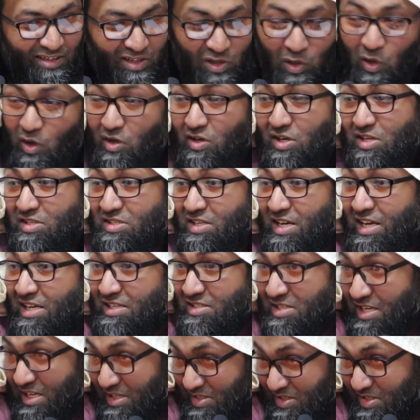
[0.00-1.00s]
God doesn't
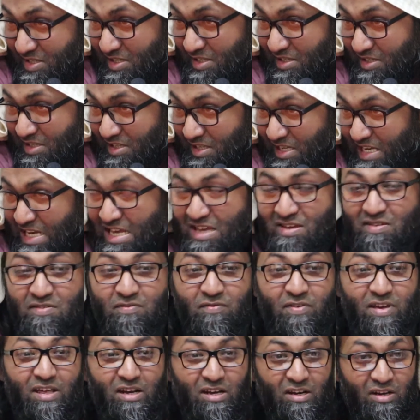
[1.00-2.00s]
exist,
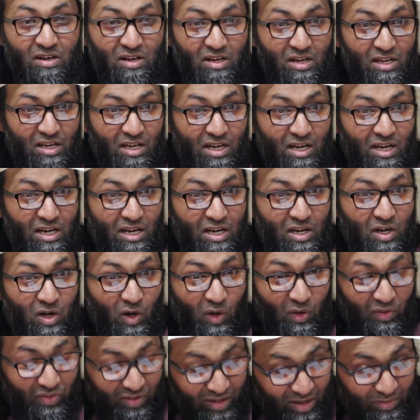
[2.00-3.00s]
even
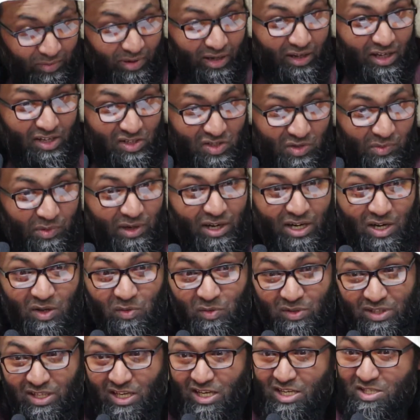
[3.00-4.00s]
on them Allah
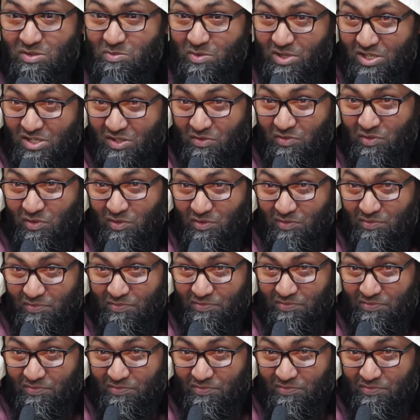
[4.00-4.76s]
subhanahu wa ta'ala is merciful.